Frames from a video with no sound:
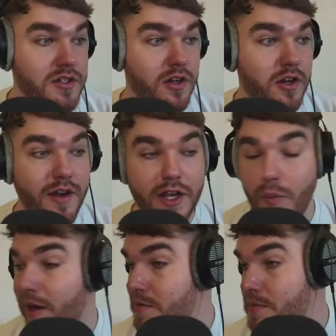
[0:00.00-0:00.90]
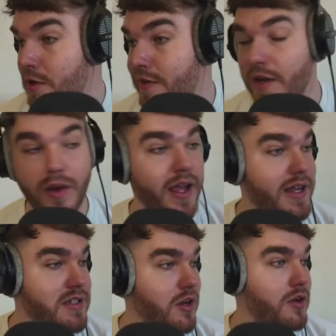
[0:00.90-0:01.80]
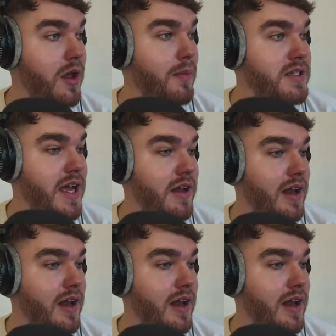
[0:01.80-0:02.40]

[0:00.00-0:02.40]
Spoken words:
look like Nico Williams is moving anywhere. He's the new number 10 at